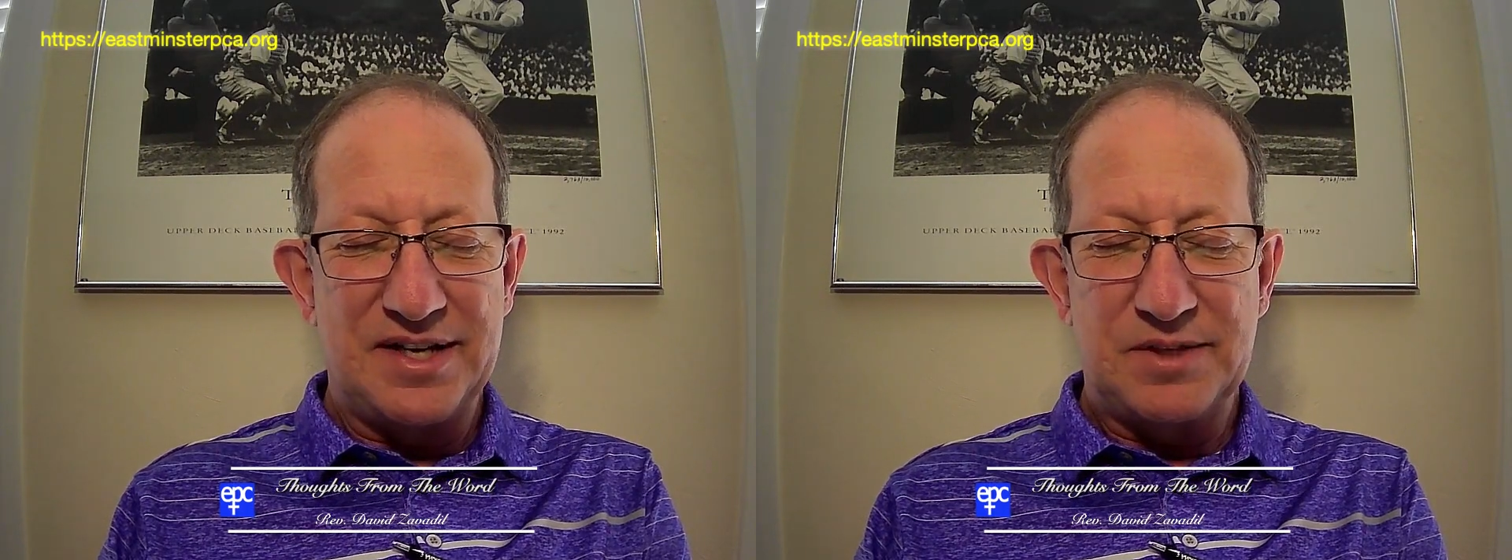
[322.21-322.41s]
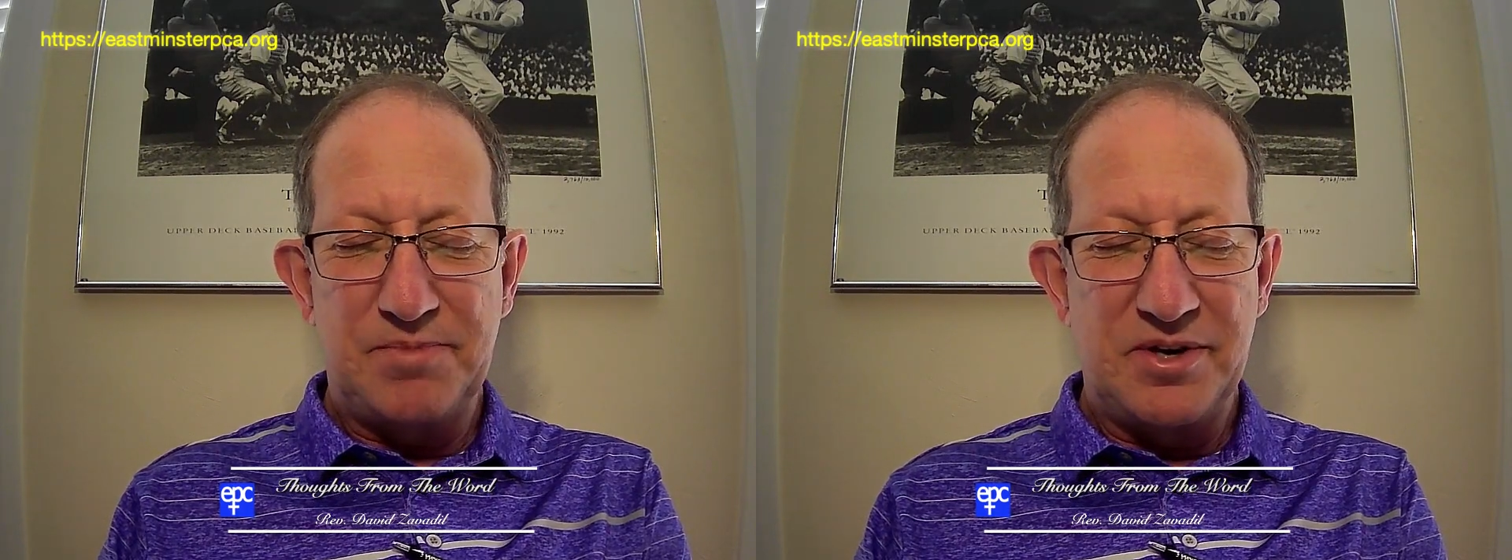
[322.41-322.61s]

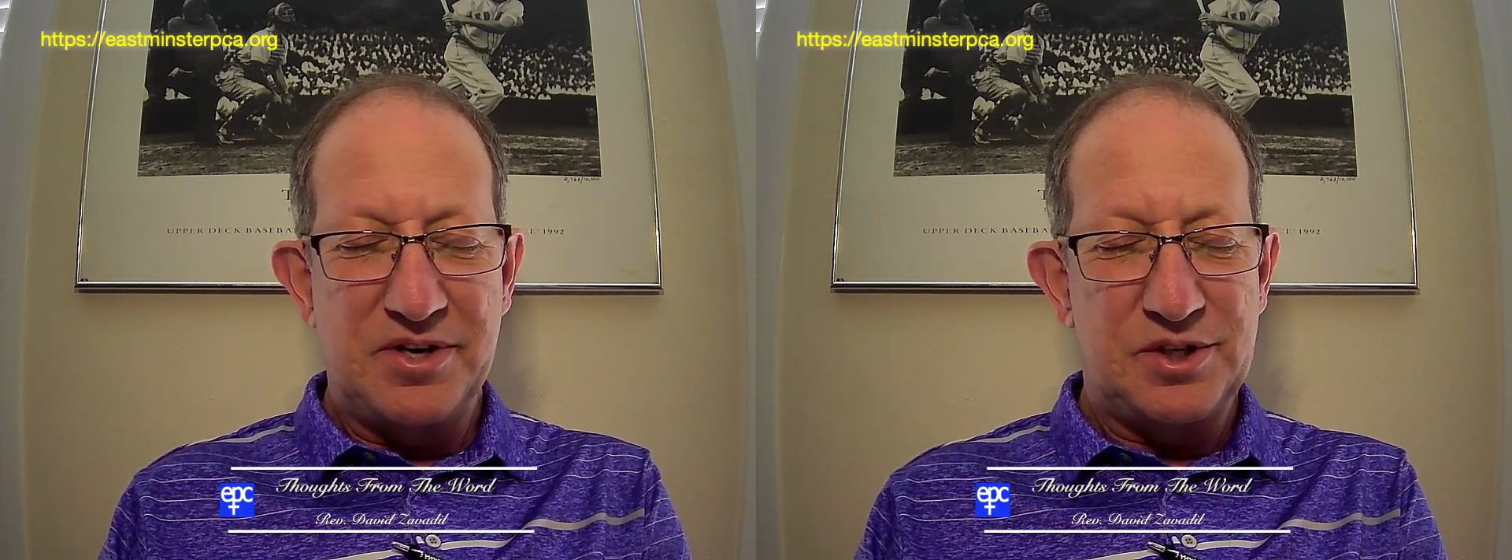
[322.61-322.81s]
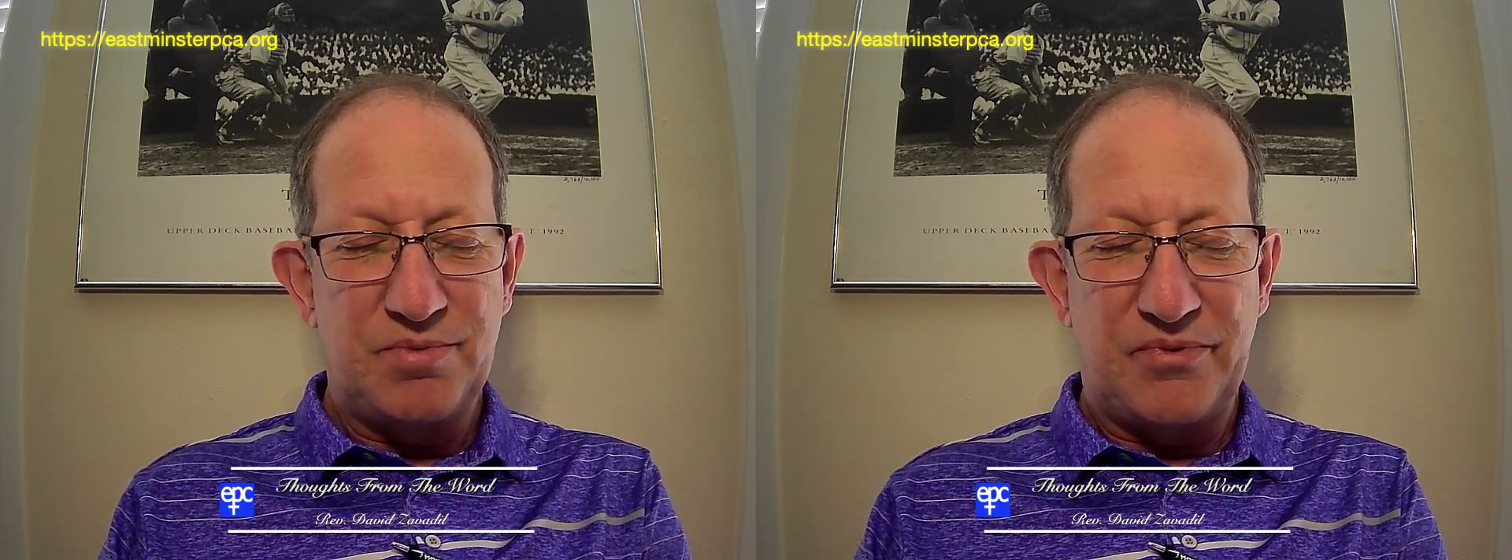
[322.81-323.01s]

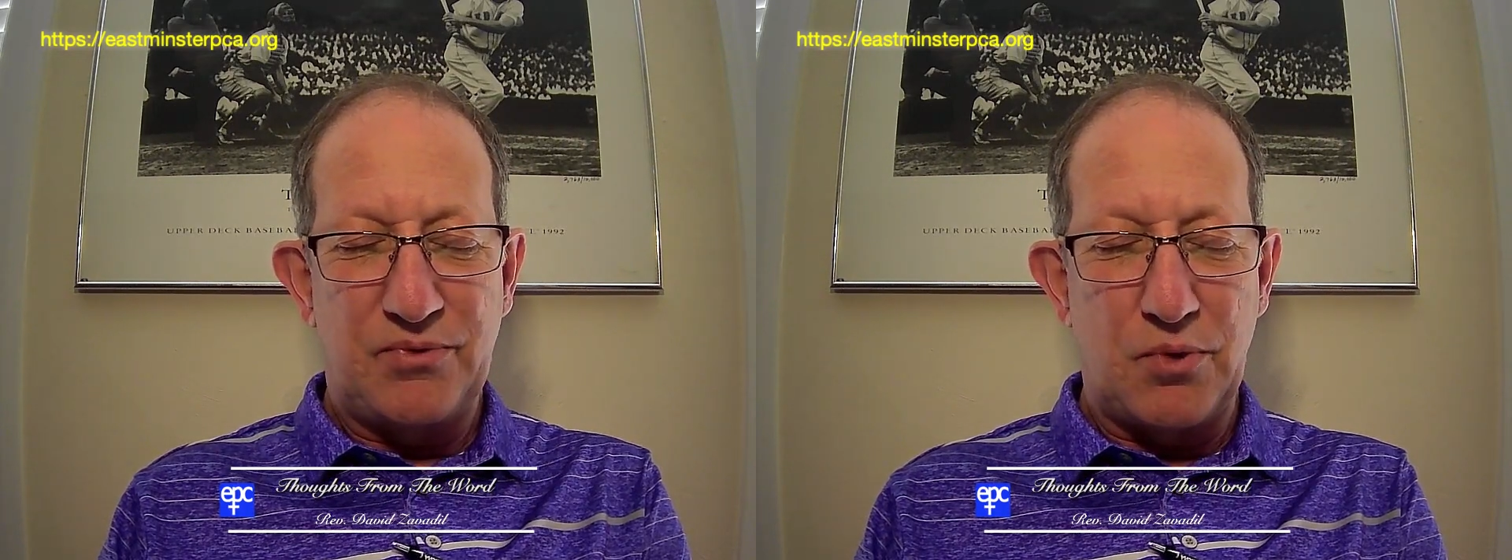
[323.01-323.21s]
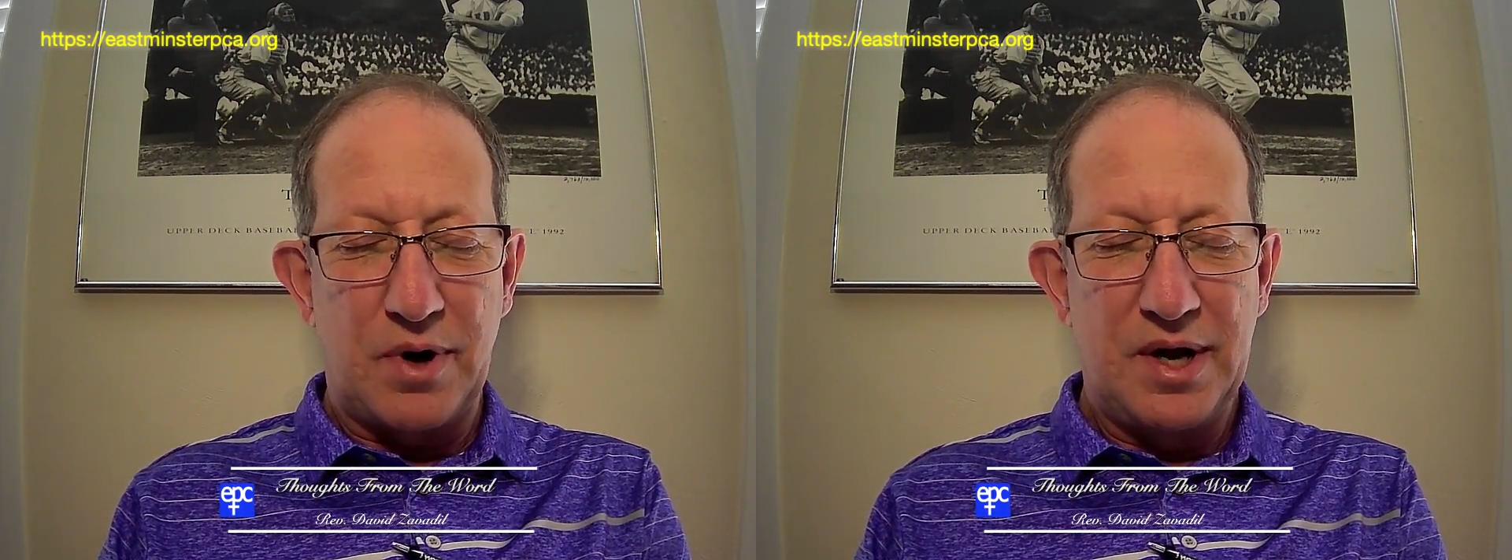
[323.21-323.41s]
experienced
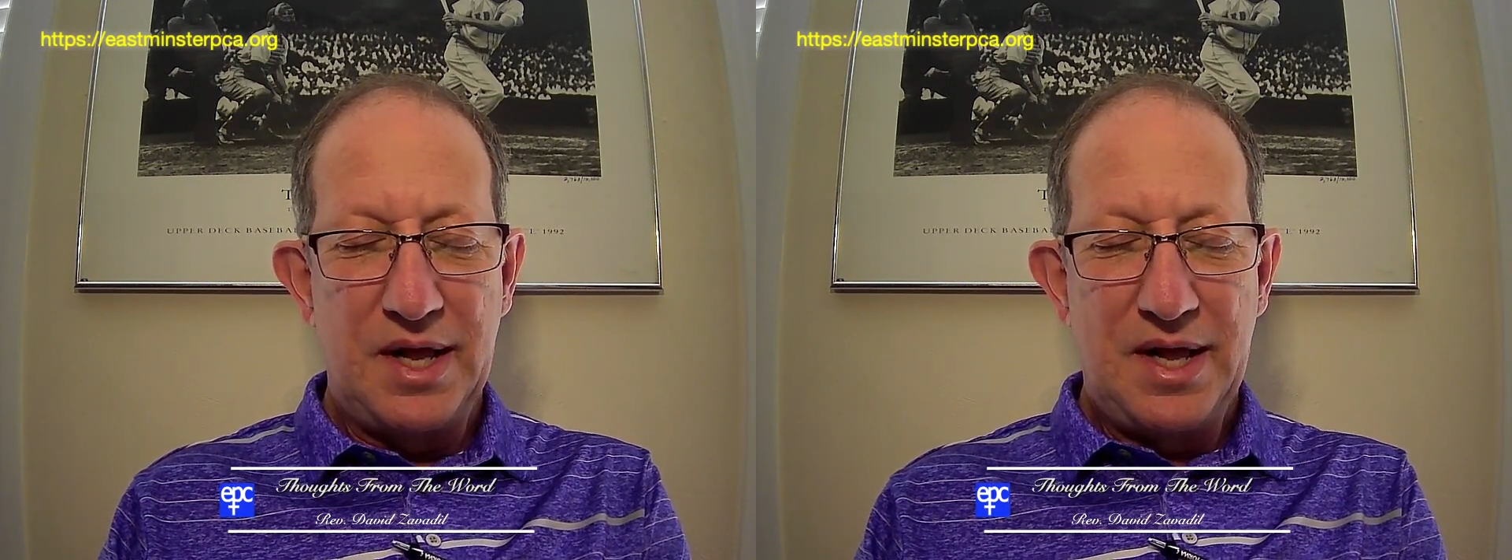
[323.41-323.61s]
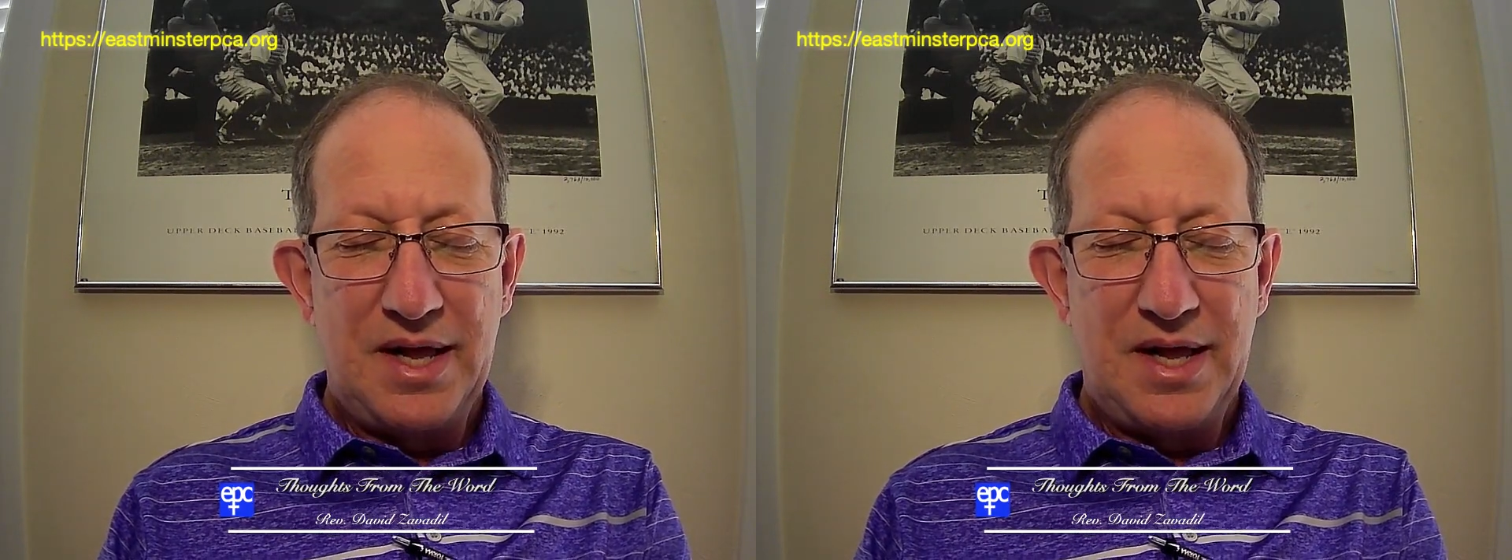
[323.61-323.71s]
before.